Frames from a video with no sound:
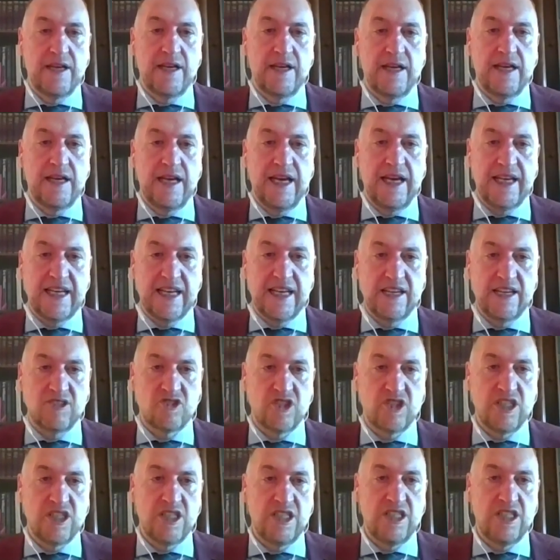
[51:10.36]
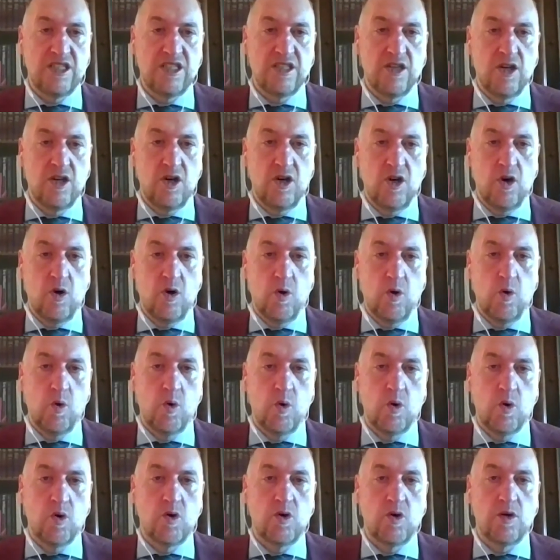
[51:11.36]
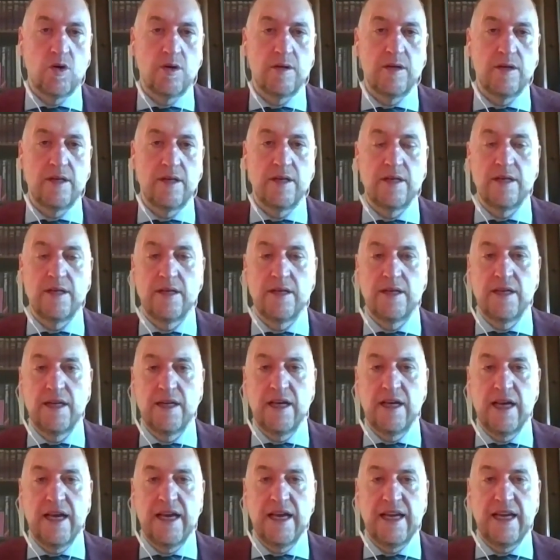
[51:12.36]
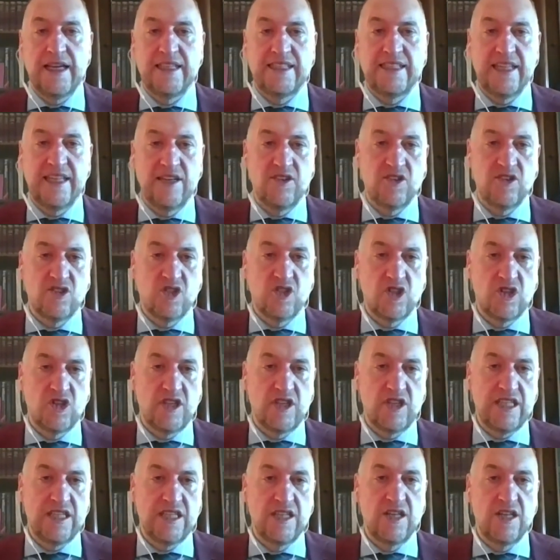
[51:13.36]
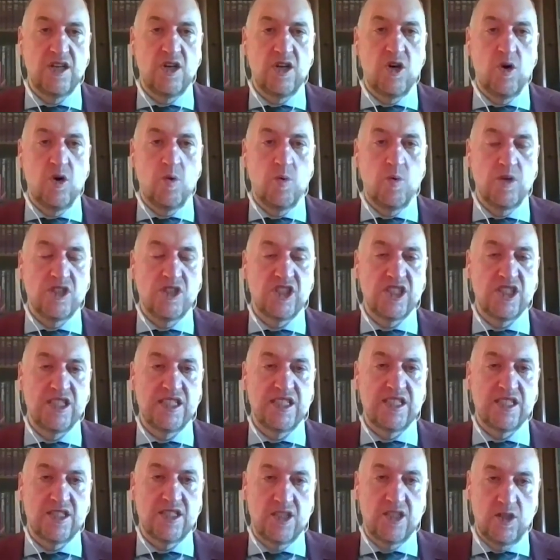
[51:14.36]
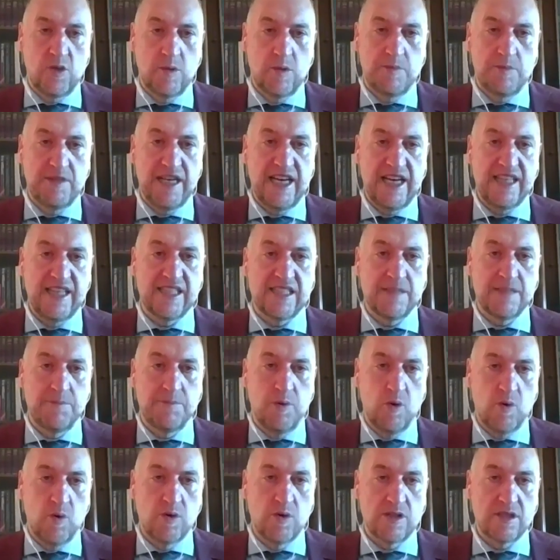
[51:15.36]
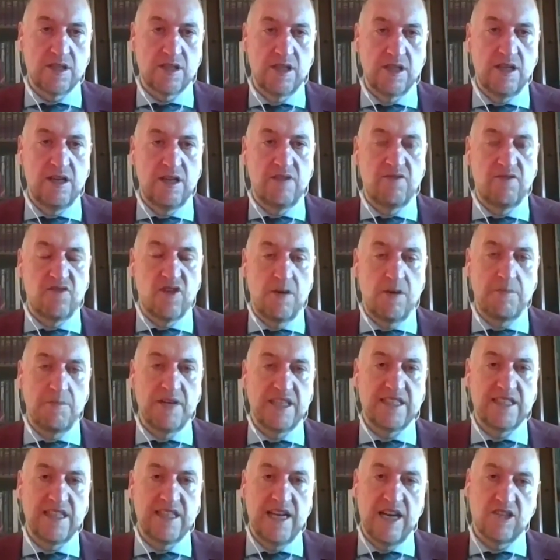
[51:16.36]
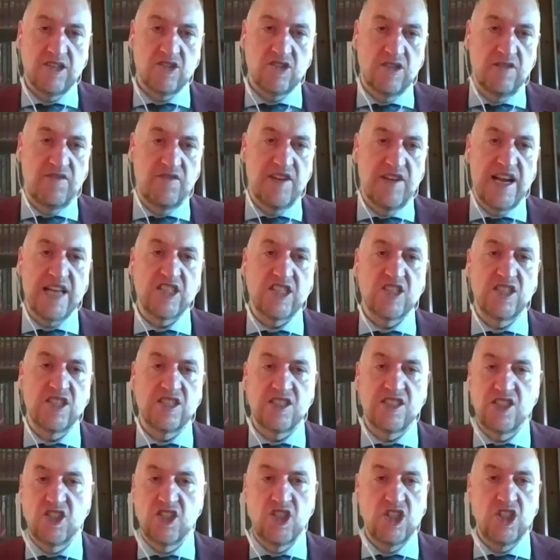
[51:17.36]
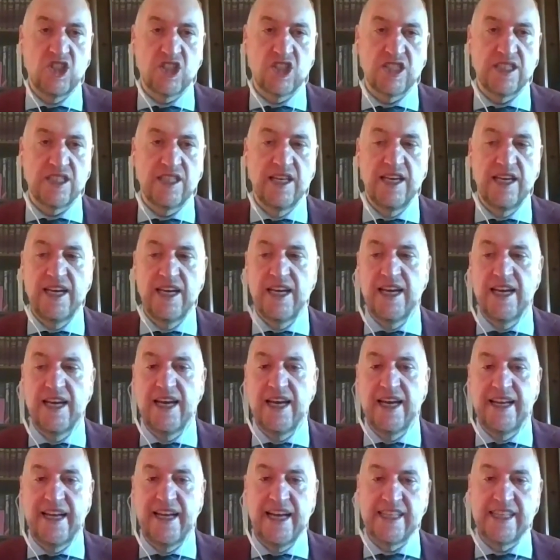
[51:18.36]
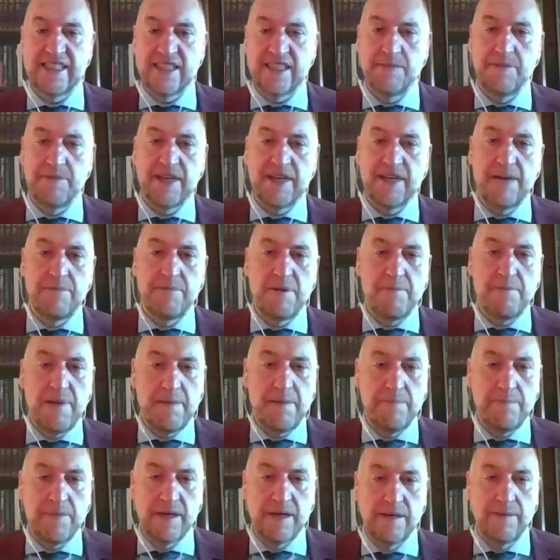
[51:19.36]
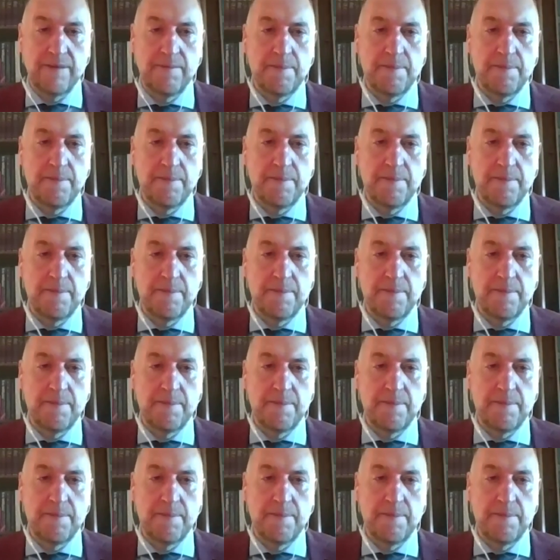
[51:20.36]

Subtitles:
a country or a territory wishes to obtain support from an international financial institution, it has to become a member.